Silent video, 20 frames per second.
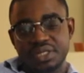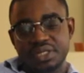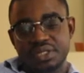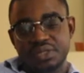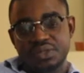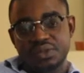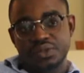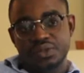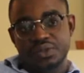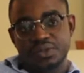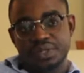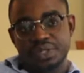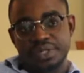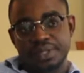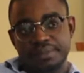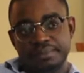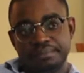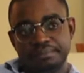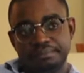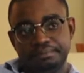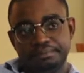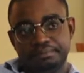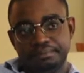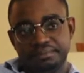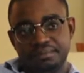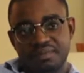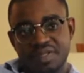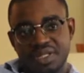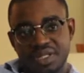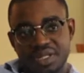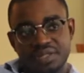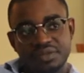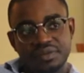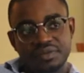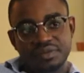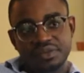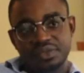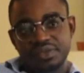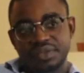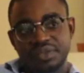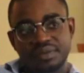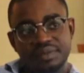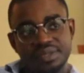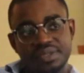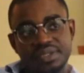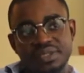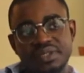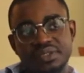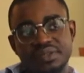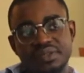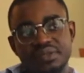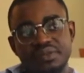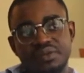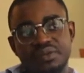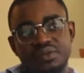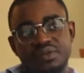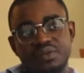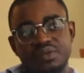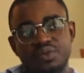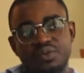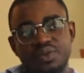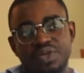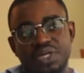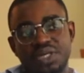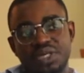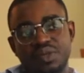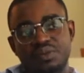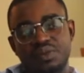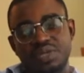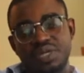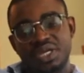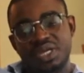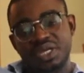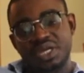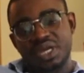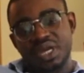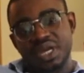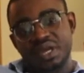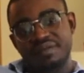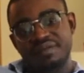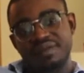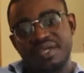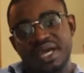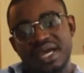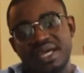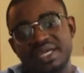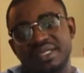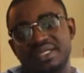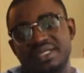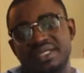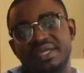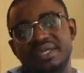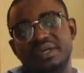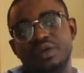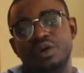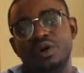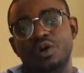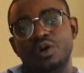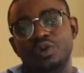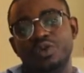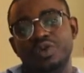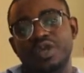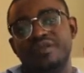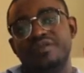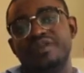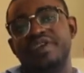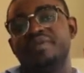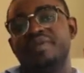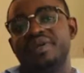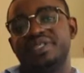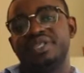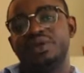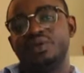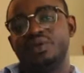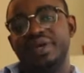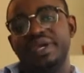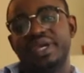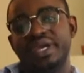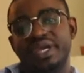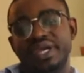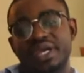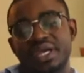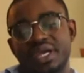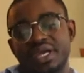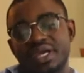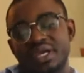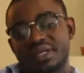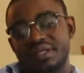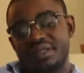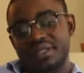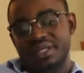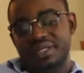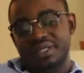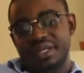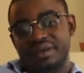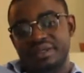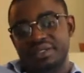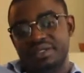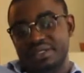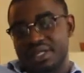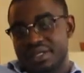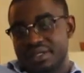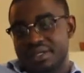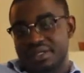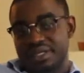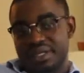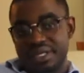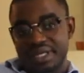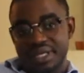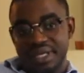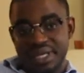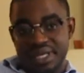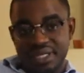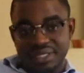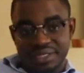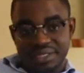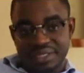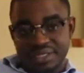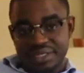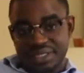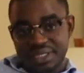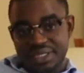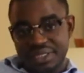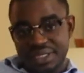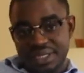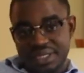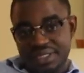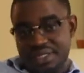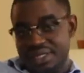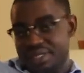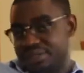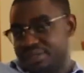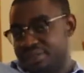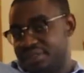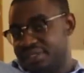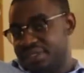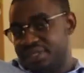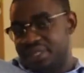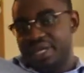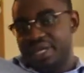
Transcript: So yes, of course, I mean, we have the idea, or we are very much aware that there is nothing like a Ghanaian standard, there is nothing